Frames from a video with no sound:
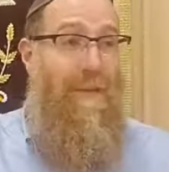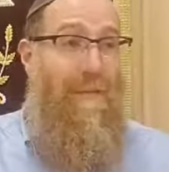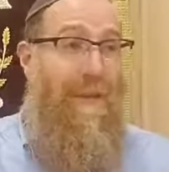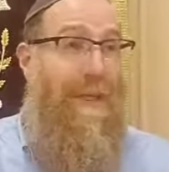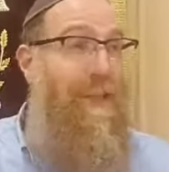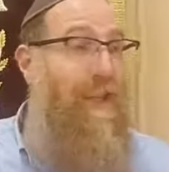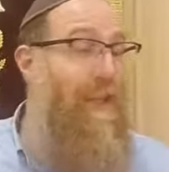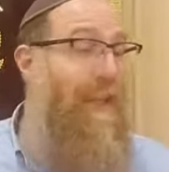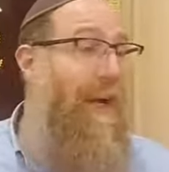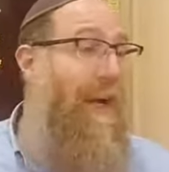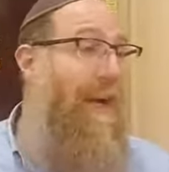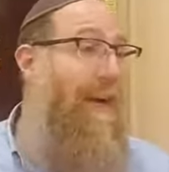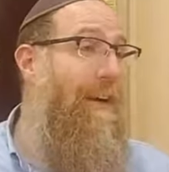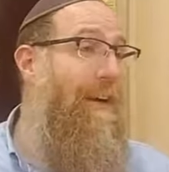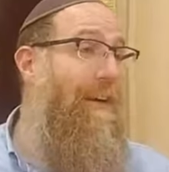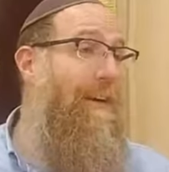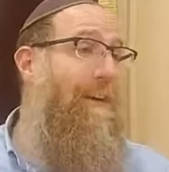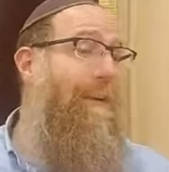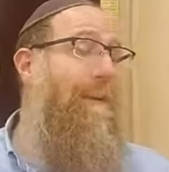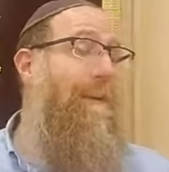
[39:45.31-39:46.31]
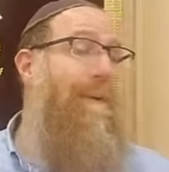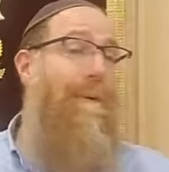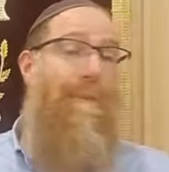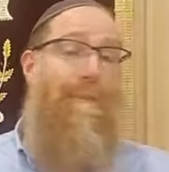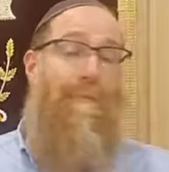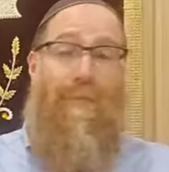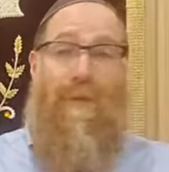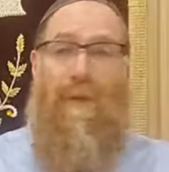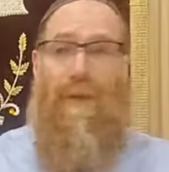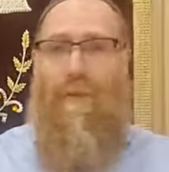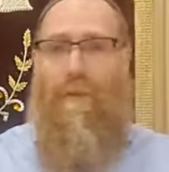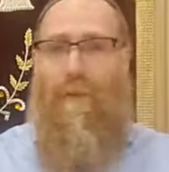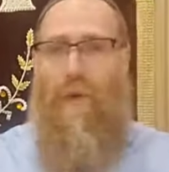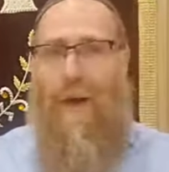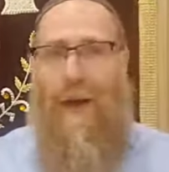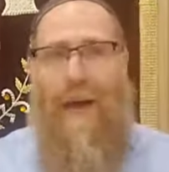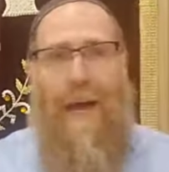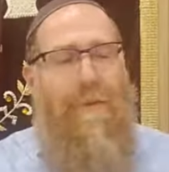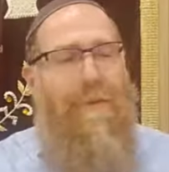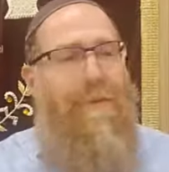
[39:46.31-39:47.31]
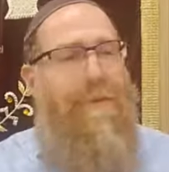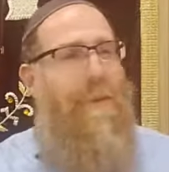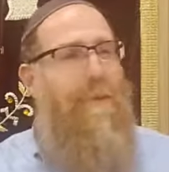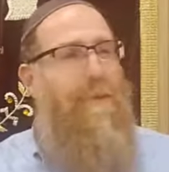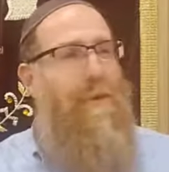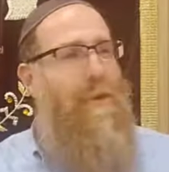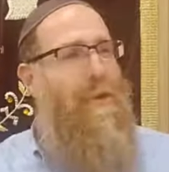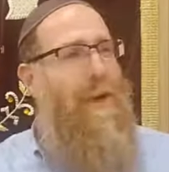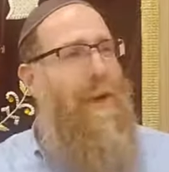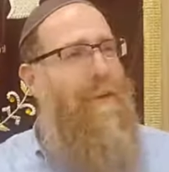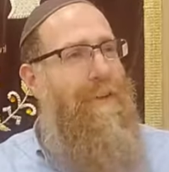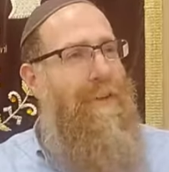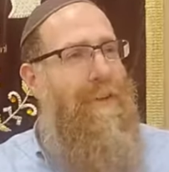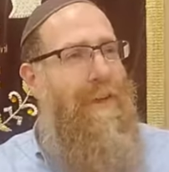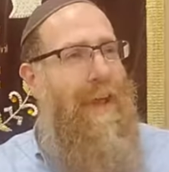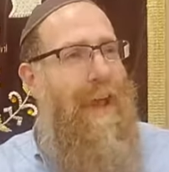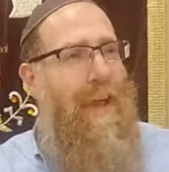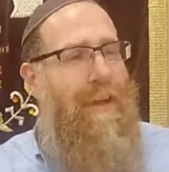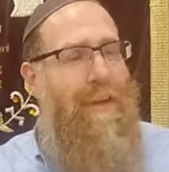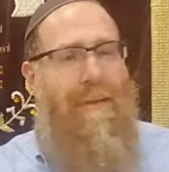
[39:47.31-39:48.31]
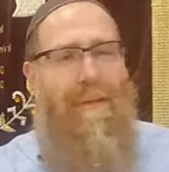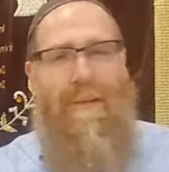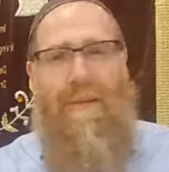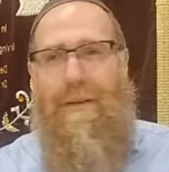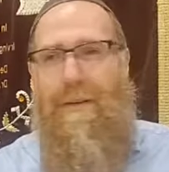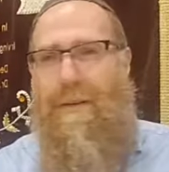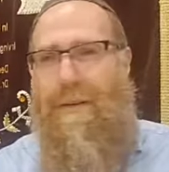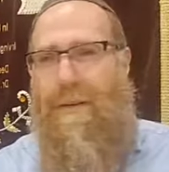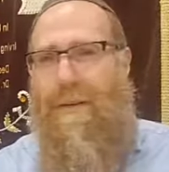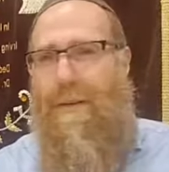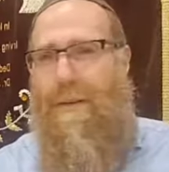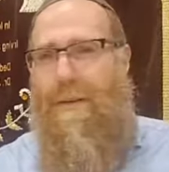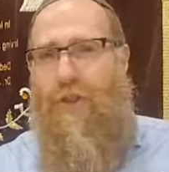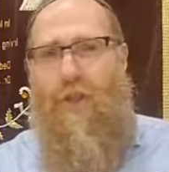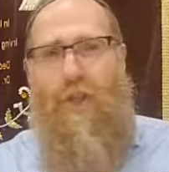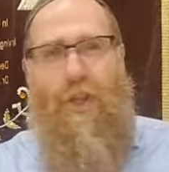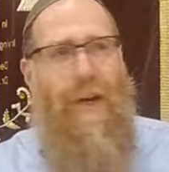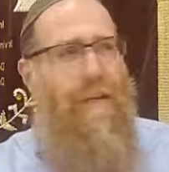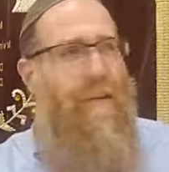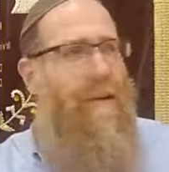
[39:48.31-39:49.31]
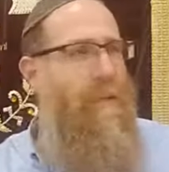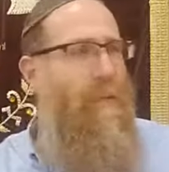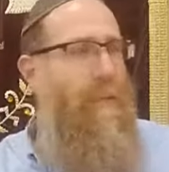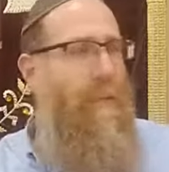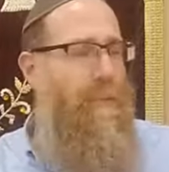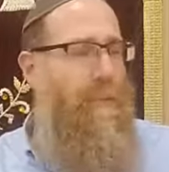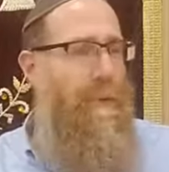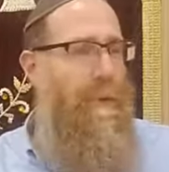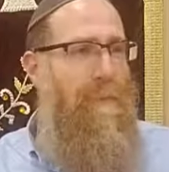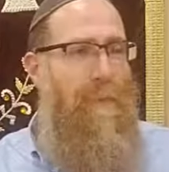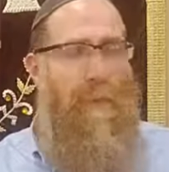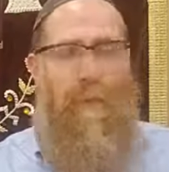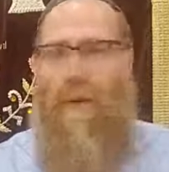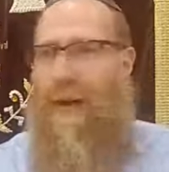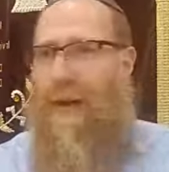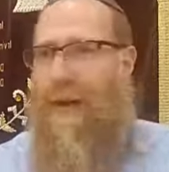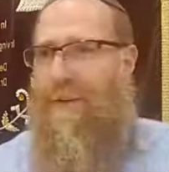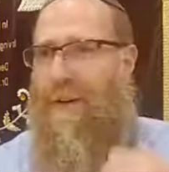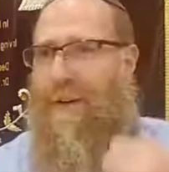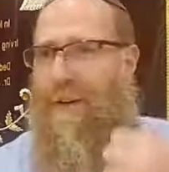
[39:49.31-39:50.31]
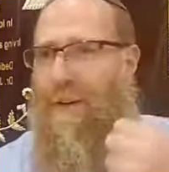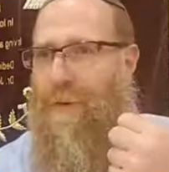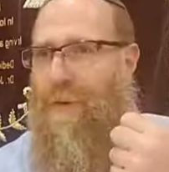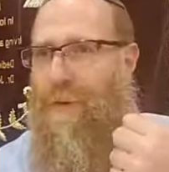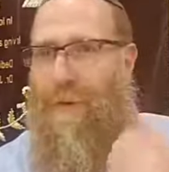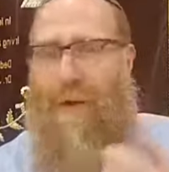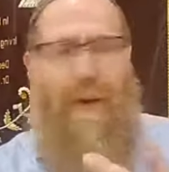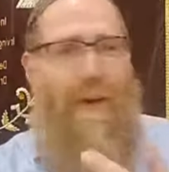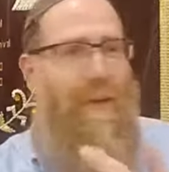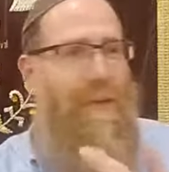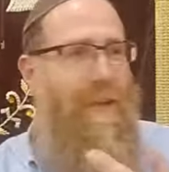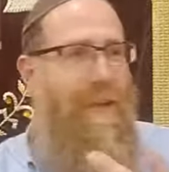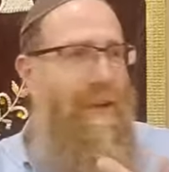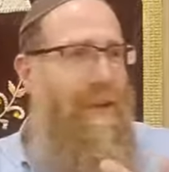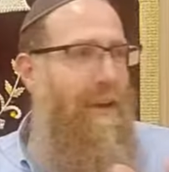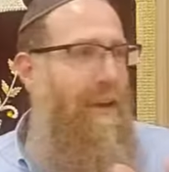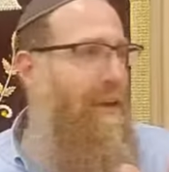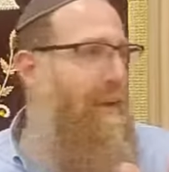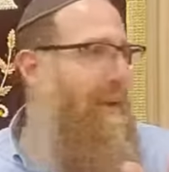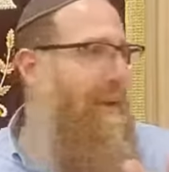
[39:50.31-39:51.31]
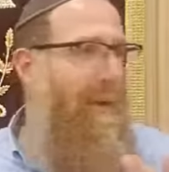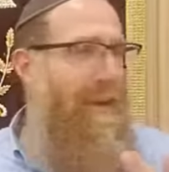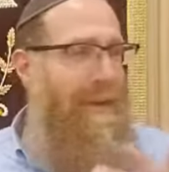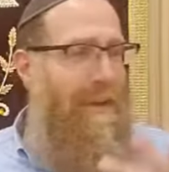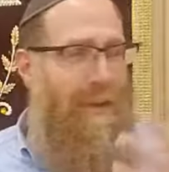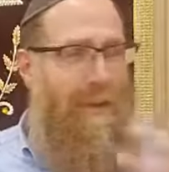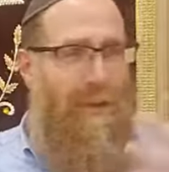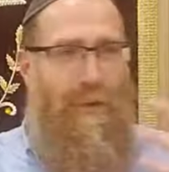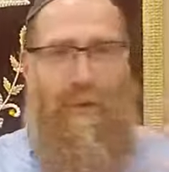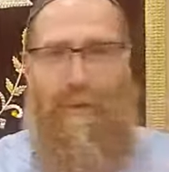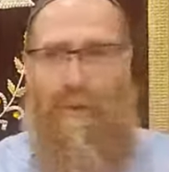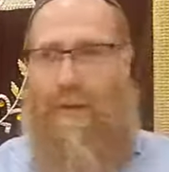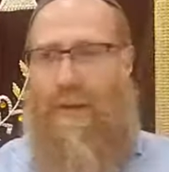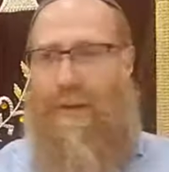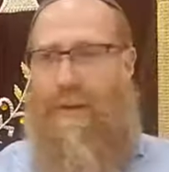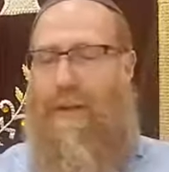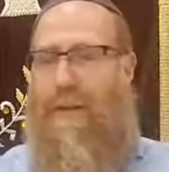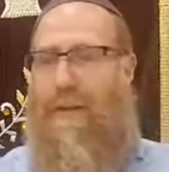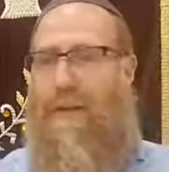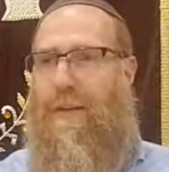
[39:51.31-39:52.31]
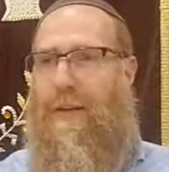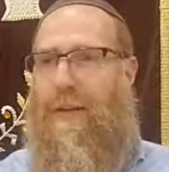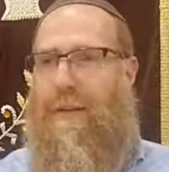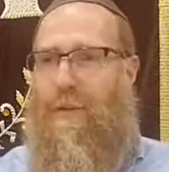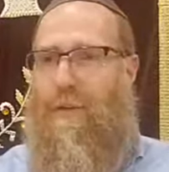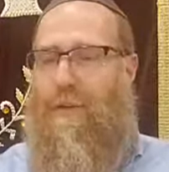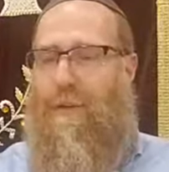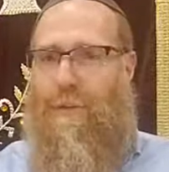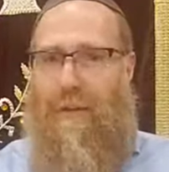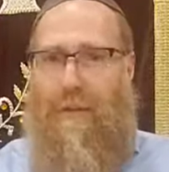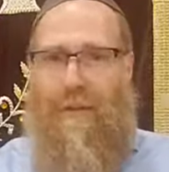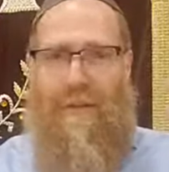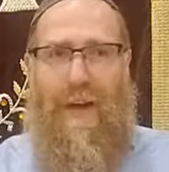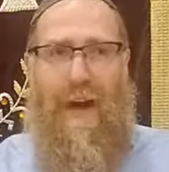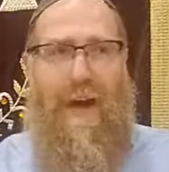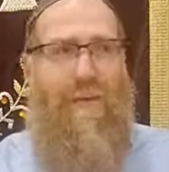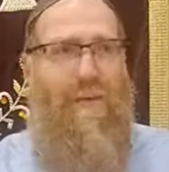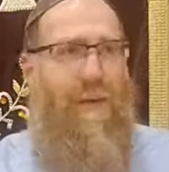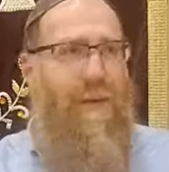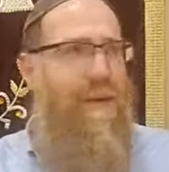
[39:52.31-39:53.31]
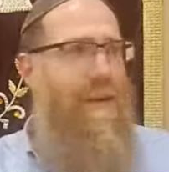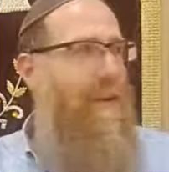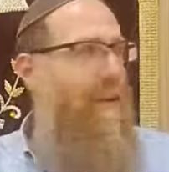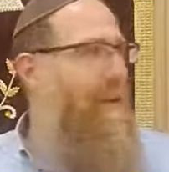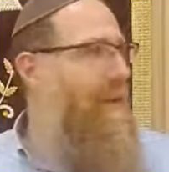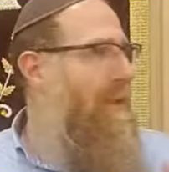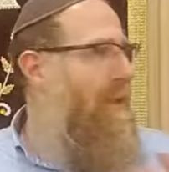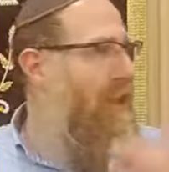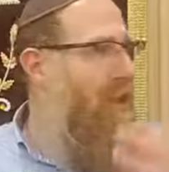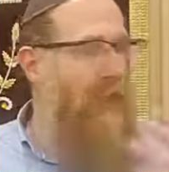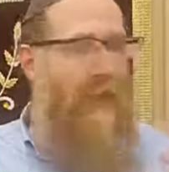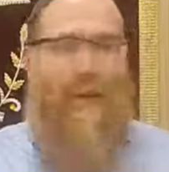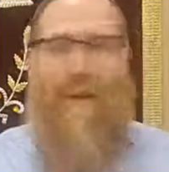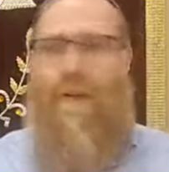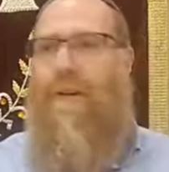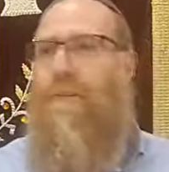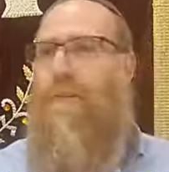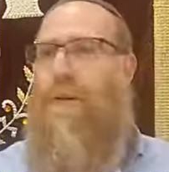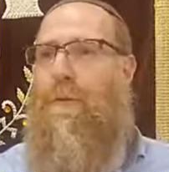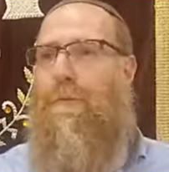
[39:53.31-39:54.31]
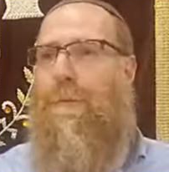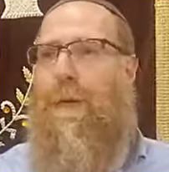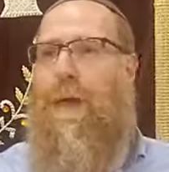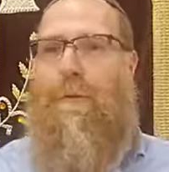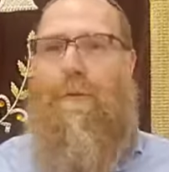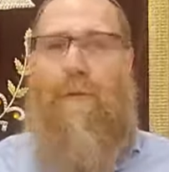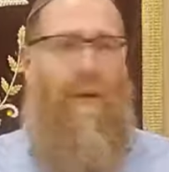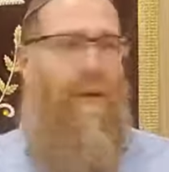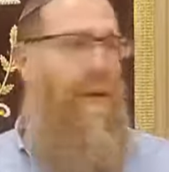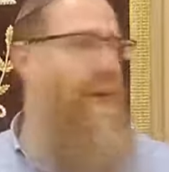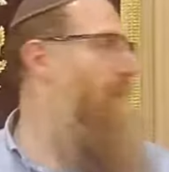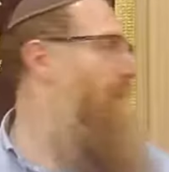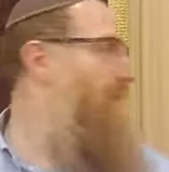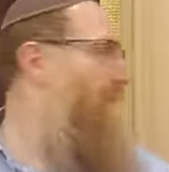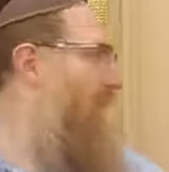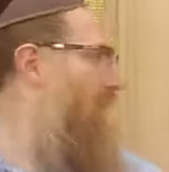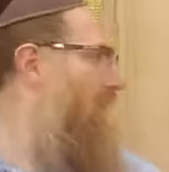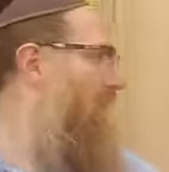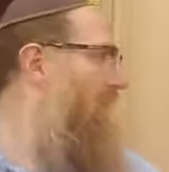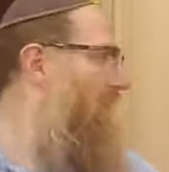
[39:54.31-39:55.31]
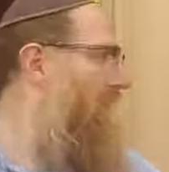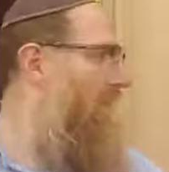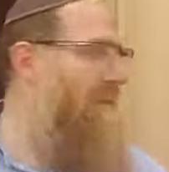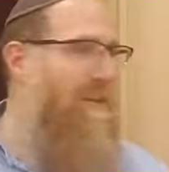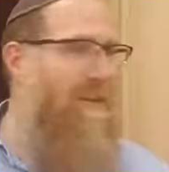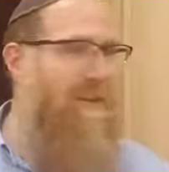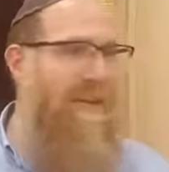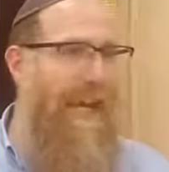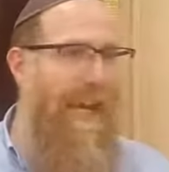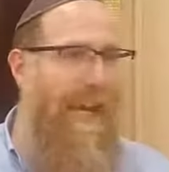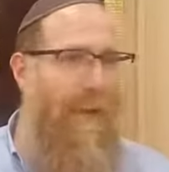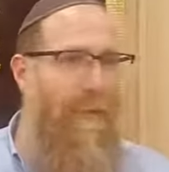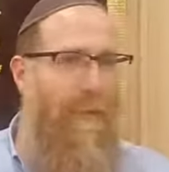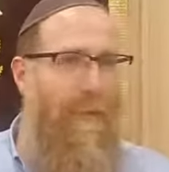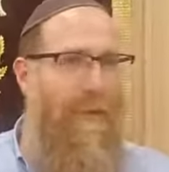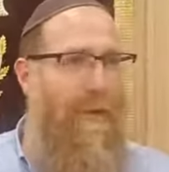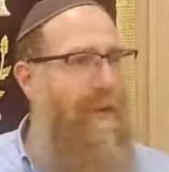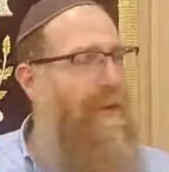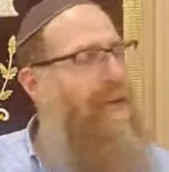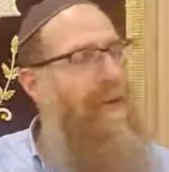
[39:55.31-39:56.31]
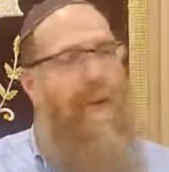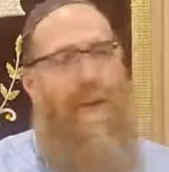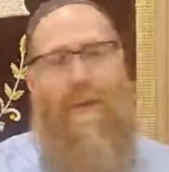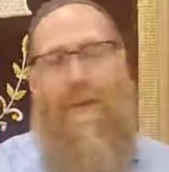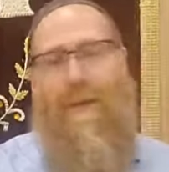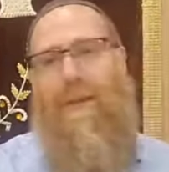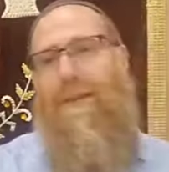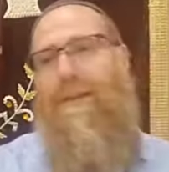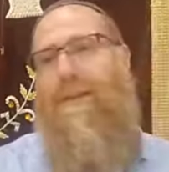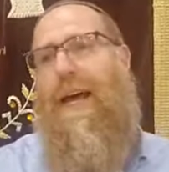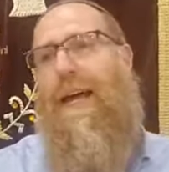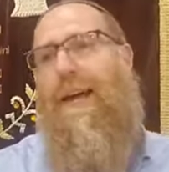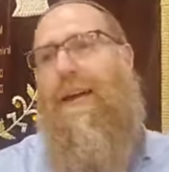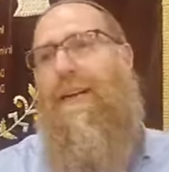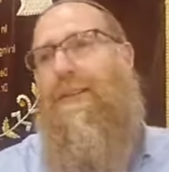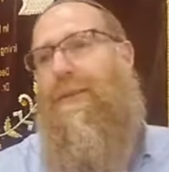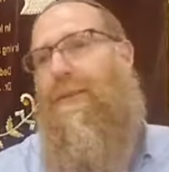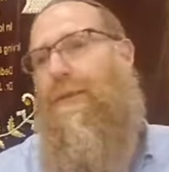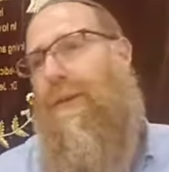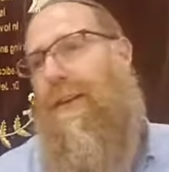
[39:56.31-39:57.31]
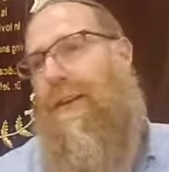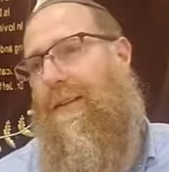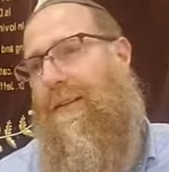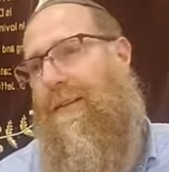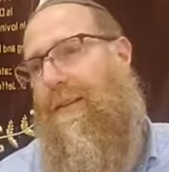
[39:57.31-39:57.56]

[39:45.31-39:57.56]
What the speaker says: Mishnah. If you have something, you have a talent, share it with people. You have a good word that you've discovered, Share it with people. Keeping things to yourself is not a good trait.